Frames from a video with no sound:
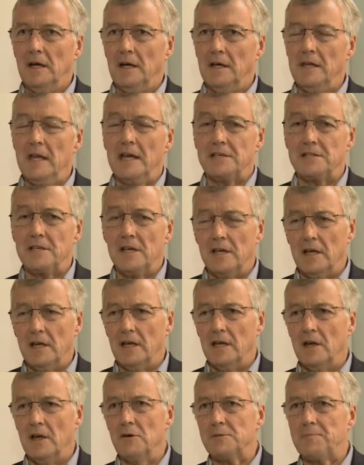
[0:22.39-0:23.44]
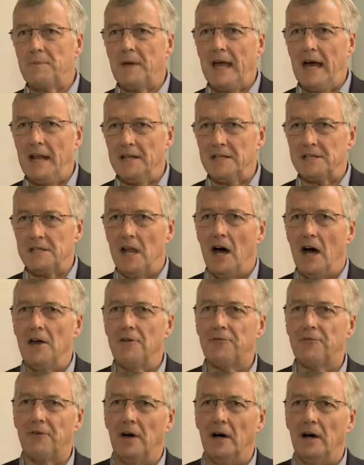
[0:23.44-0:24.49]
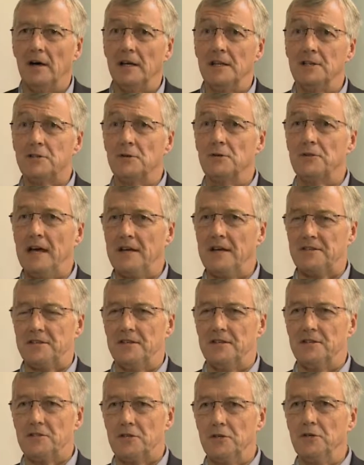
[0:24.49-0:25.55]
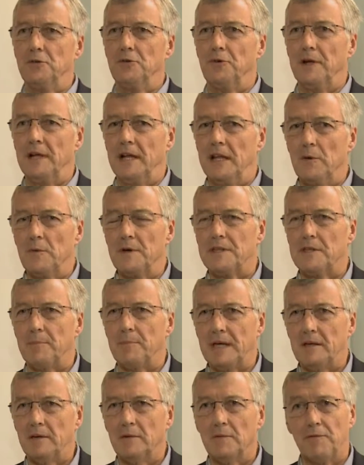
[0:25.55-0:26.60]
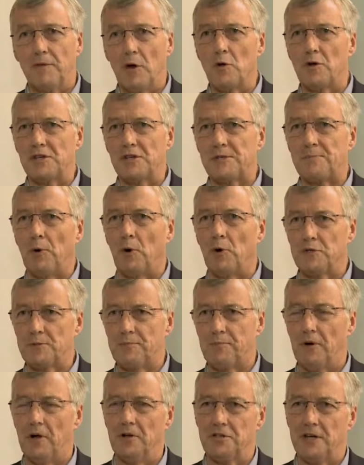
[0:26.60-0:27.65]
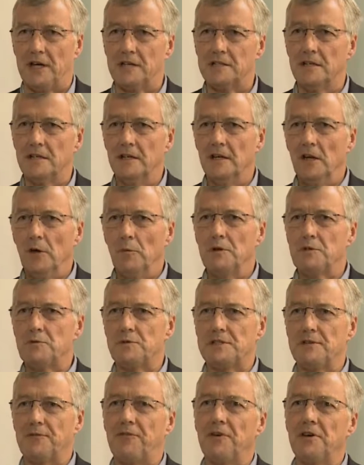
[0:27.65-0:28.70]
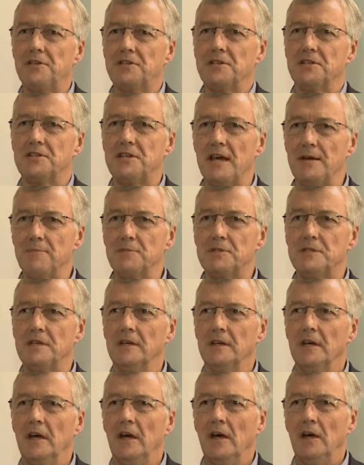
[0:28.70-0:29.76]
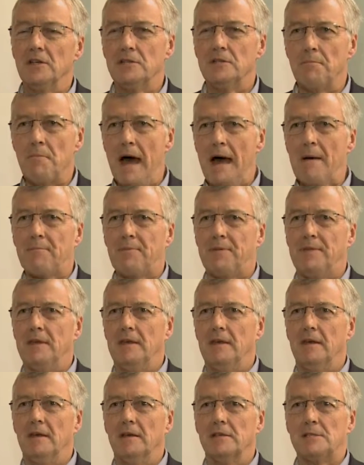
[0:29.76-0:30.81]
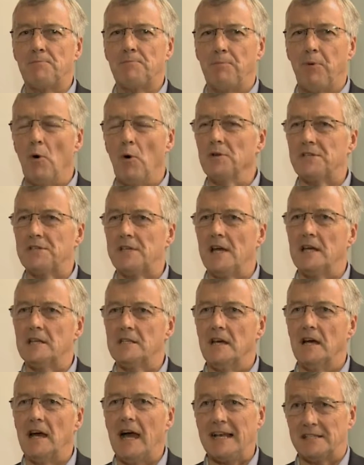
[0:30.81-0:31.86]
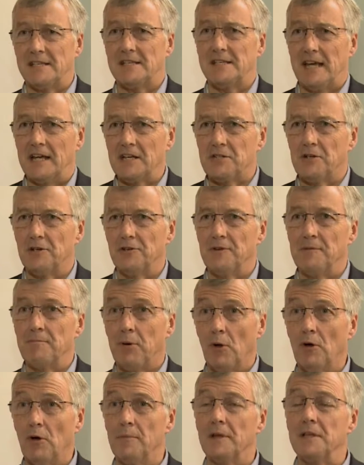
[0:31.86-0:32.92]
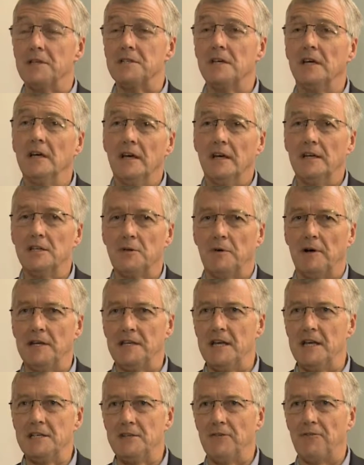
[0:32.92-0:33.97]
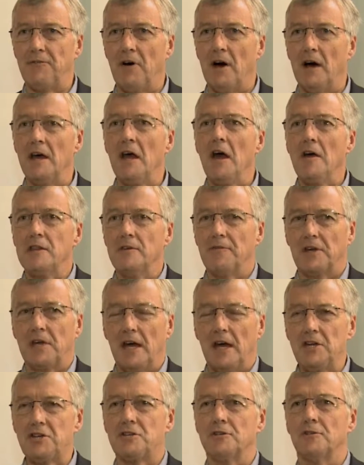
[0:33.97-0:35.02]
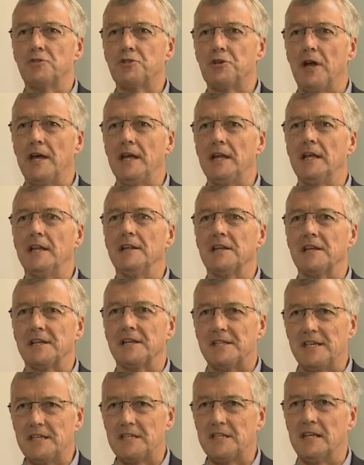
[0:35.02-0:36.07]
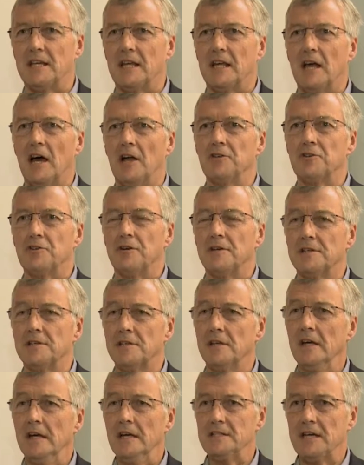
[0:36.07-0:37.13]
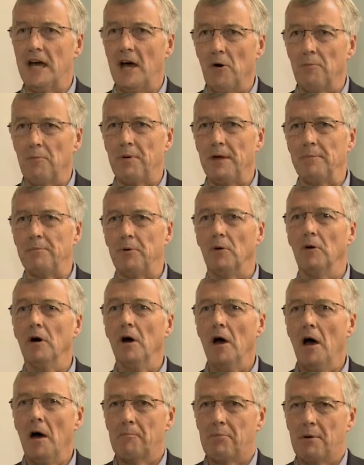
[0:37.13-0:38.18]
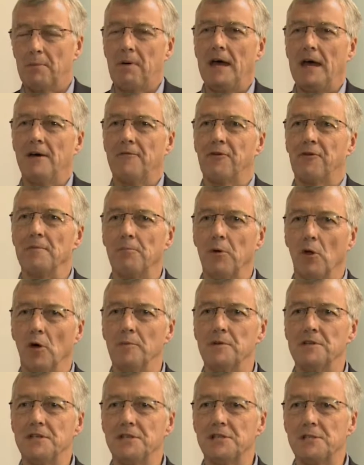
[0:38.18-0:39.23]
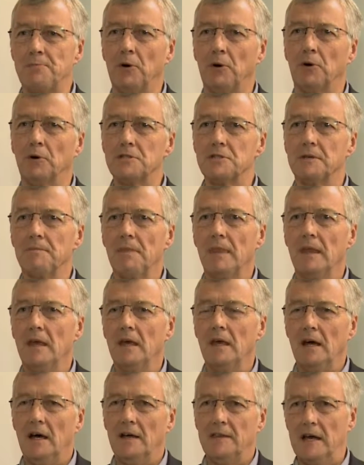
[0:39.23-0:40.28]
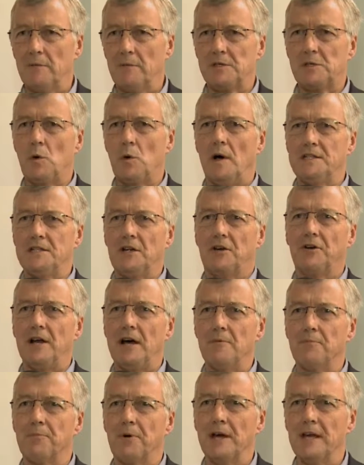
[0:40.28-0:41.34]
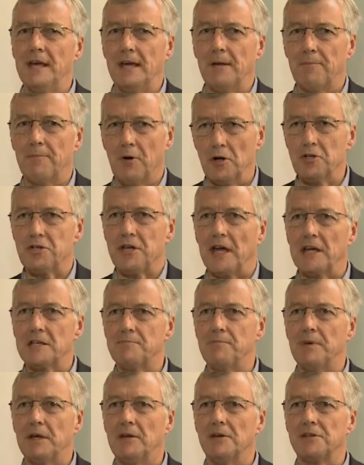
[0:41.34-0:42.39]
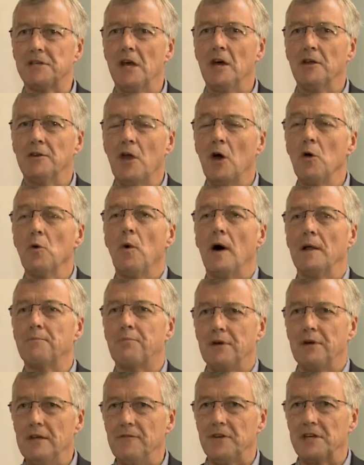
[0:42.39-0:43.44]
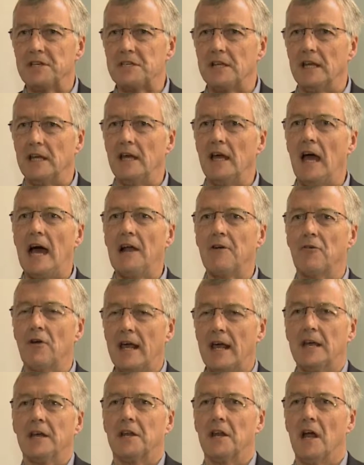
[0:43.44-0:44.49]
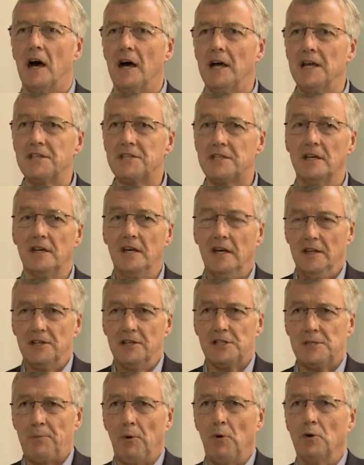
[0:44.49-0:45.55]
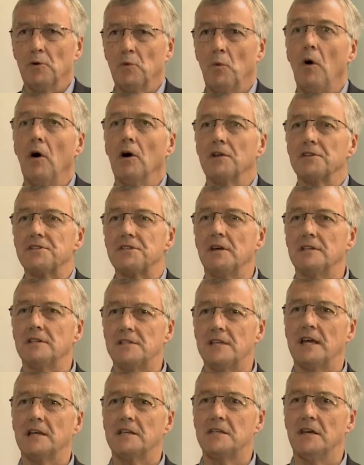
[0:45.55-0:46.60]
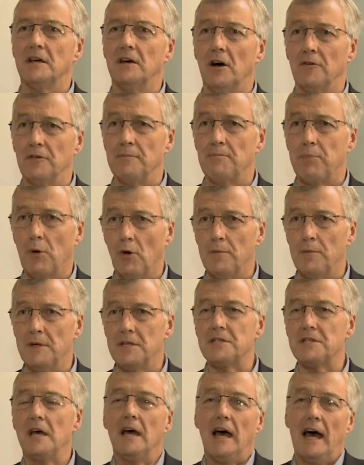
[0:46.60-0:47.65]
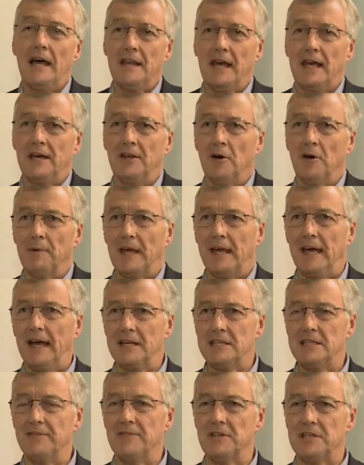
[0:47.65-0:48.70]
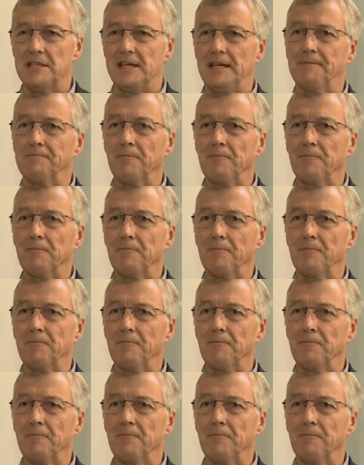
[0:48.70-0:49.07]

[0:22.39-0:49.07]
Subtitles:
Yes, EOSE began its life in 2002 really with the big VocaSport project, which was the first attempt to map the sports sector as a sector of employment and to identify the vocational training that existed in countries to help people prepare for employment in sport. And that was quite a groundbreaking project because no one previously had recognised that sport was a sector of employment and economic activity.